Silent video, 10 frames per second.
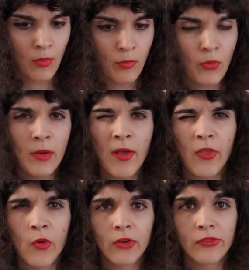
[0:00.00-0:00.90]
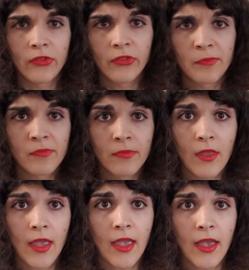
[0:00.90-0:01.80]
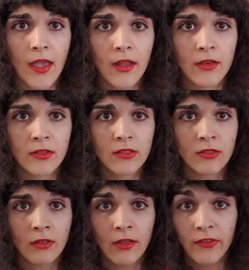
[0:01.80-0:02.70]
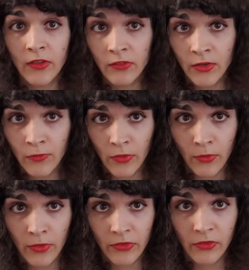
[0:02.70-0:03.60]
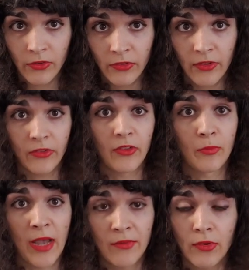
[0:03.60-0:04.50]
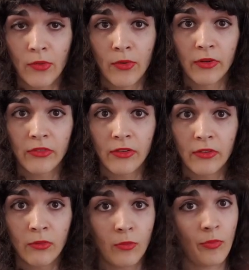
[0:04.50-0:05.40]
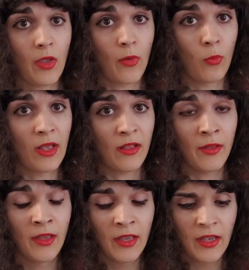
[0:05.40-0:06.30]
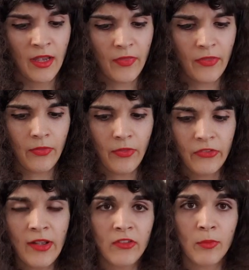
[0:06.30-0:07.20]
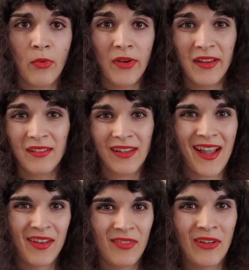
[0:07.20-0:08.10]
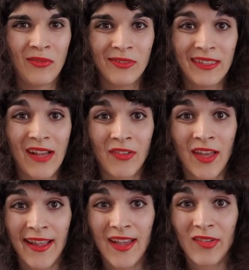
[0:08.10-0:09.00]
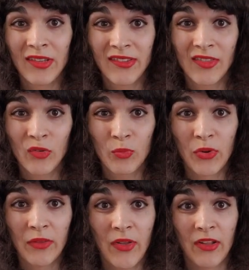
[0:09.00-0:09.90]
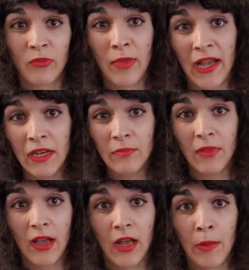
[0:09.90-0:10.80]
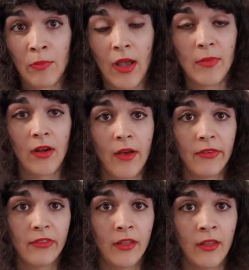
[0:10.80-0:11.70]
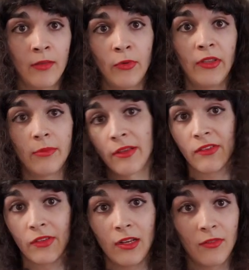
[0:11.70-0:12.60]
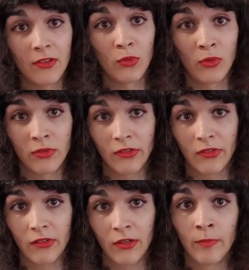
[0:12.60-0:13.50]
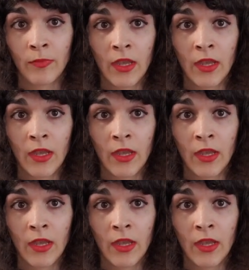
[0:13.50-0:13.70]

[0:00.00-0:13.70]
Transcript: But what about the horses? And is this good for the horses? Is this bad for the horses? Well, the signs are pointing they don't really have a lot of evidence at this point that it's bad. I mean, obviously, it really depends on the individual horses here.